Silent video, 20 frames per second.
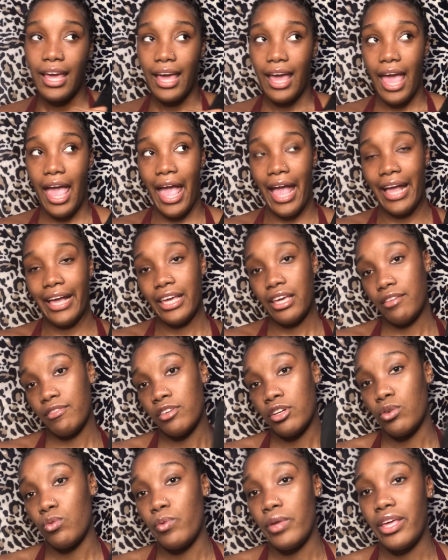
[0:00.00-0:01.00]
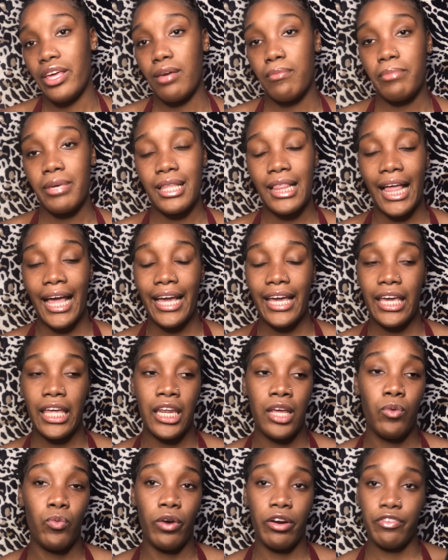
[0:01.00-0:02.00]
and give it a week and be like, it
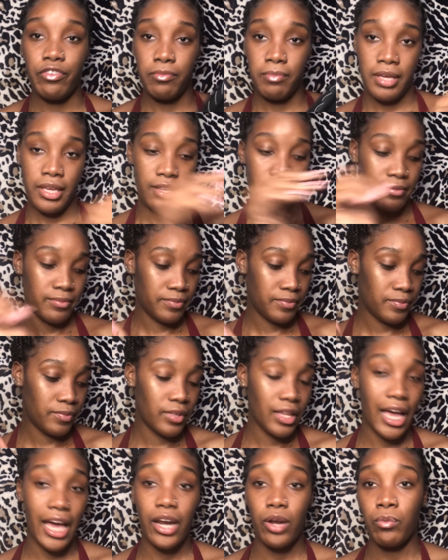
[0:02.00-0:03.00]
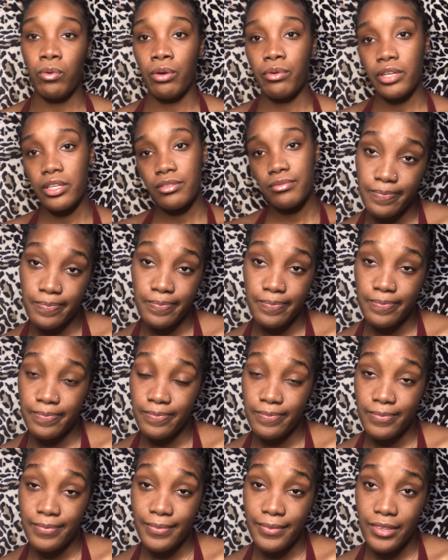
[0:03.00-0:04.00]
didn't work for me, I don't want it.
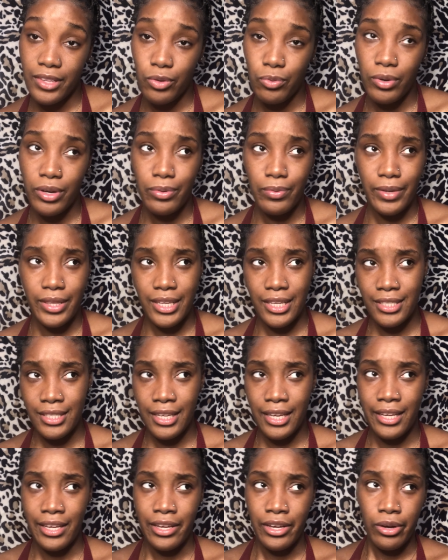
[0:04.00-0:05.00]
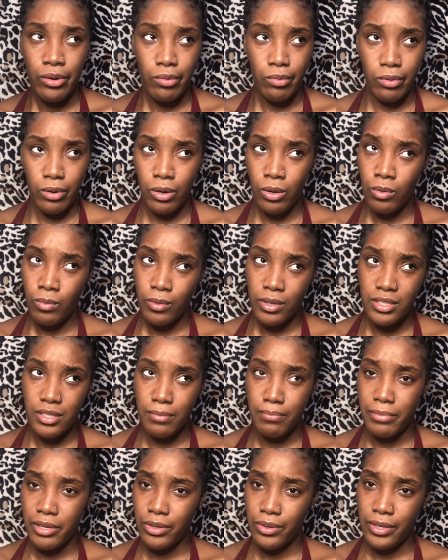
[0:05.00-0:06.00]
What they say, Rome wasn't
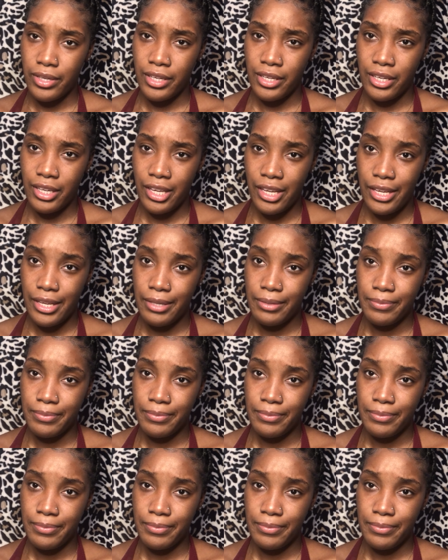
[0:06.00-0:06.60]
built in a day.